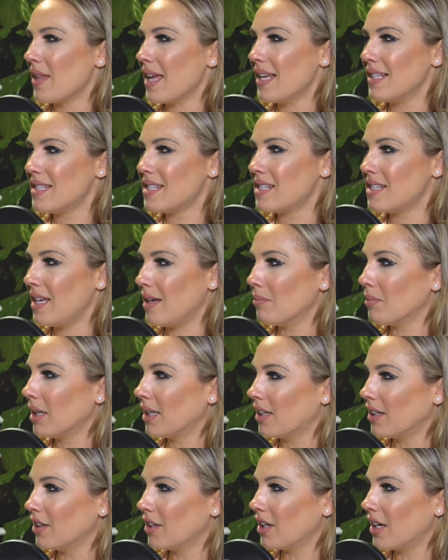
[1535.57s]
it seemed
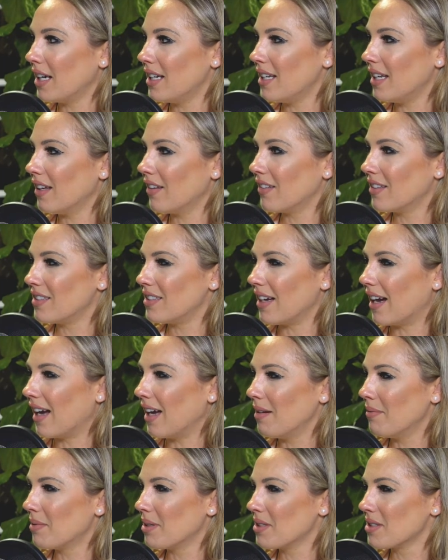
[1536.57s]
like a good idea at the
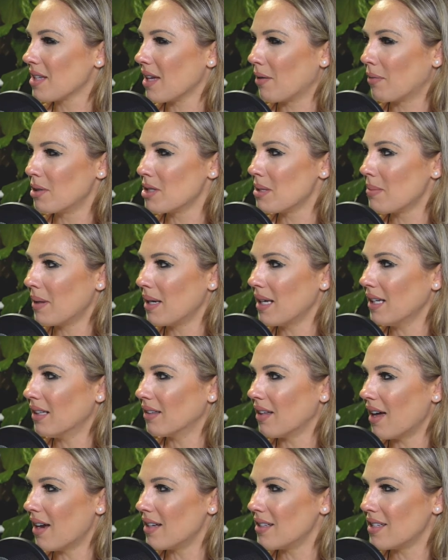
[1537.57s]
time, but it was like, we're spending a
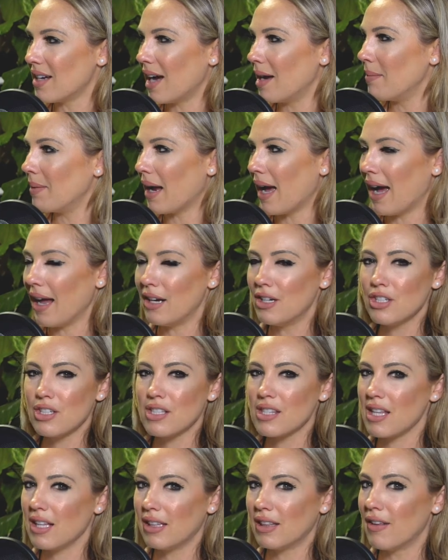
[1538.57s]
lot of time. And I
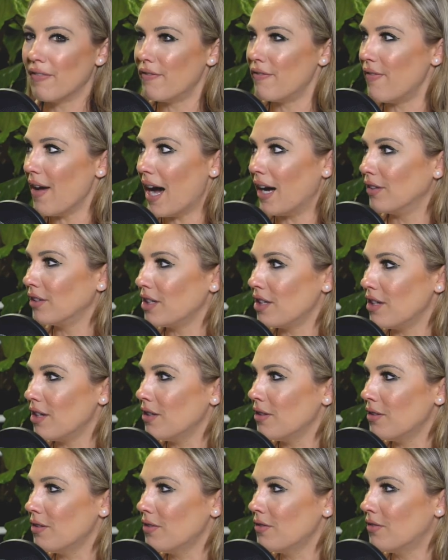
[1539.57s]
just think the
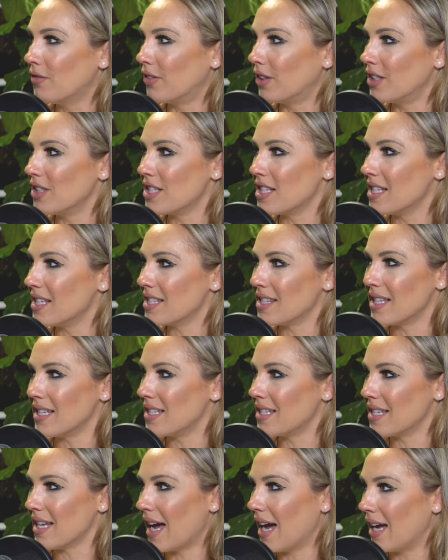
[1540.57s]
value versus the
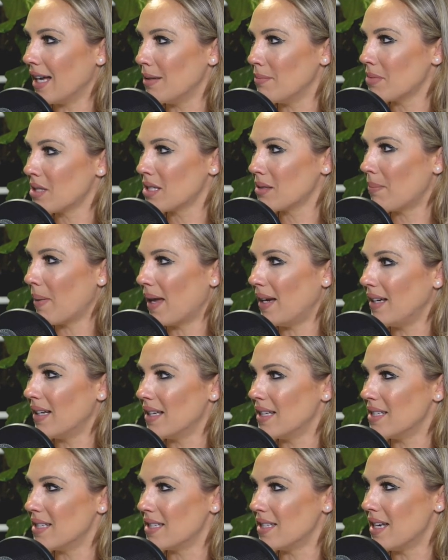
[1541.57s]
time spent
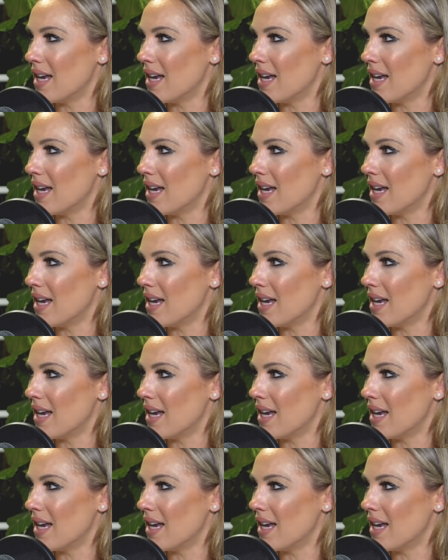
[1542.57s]
is